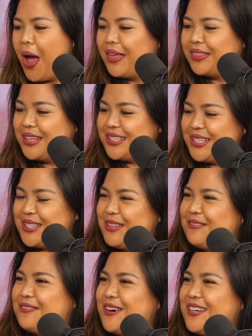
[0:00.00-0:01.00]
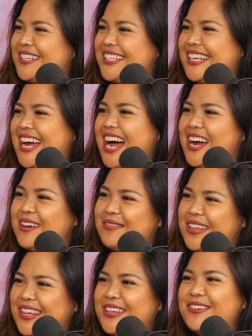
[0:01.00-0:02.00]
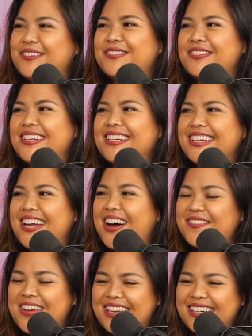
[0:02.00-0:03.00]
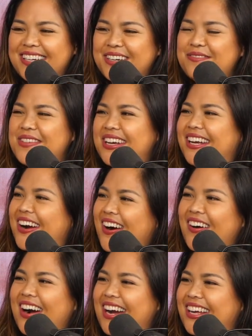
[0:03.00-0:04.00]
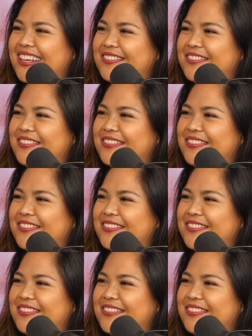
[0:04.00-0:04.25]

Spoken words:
this is the first time that you've not made it in a minute. All right. For